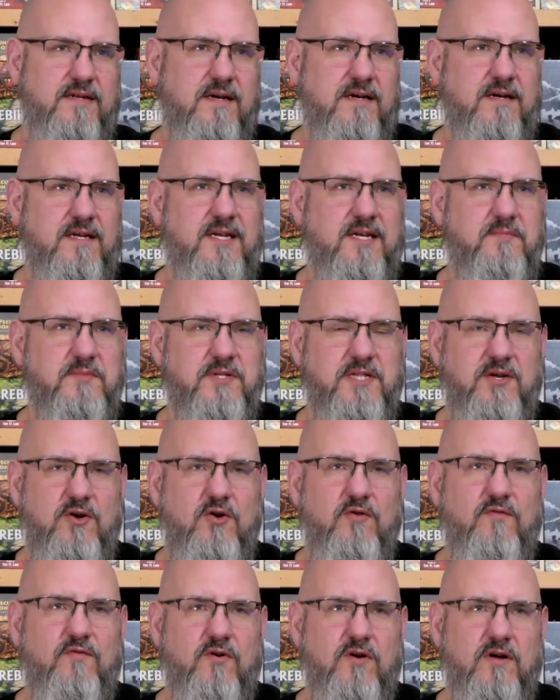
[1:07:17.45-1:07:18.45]
Doug and Emily
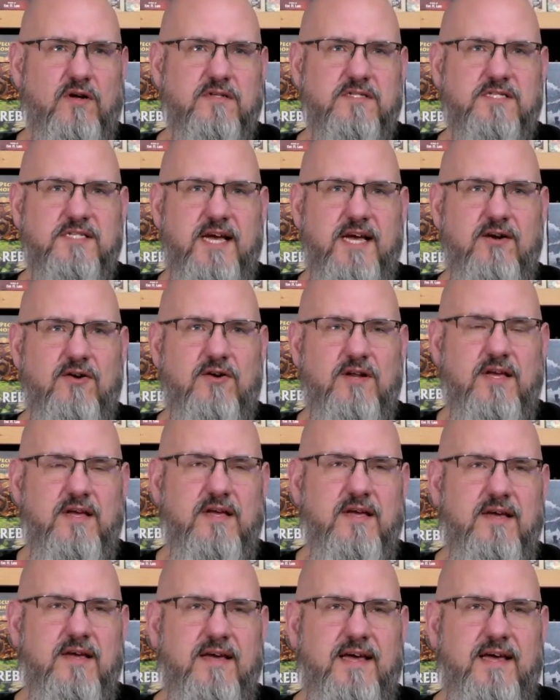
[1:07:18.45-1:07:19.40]
over on Saturday